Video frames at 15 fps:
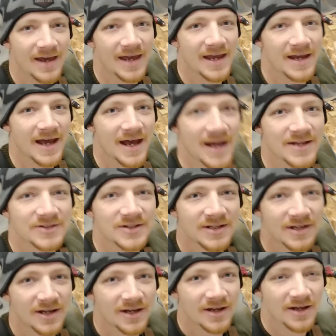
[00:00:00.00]
Hey guys,
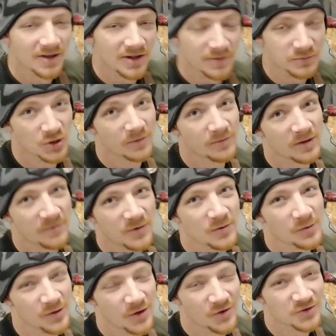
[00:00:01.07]
the observant of you
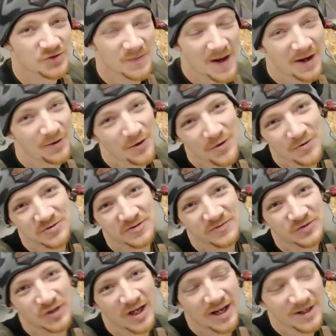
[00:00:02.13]
will notice my clothes have
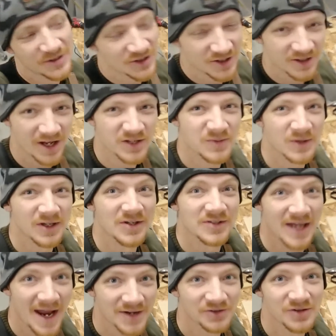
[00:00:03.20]
changed. That's because it's
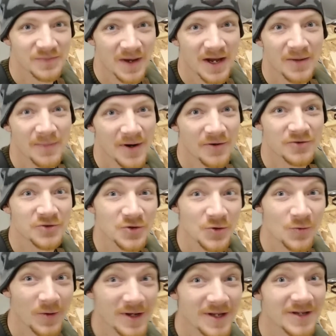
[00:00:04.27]
actually been about 2
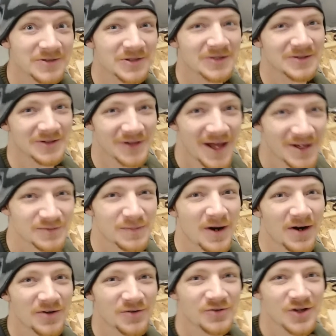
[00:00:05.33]
weeks since the last
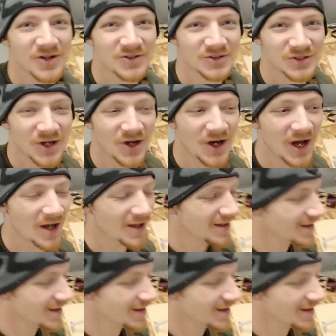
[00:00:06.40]
part you just saw.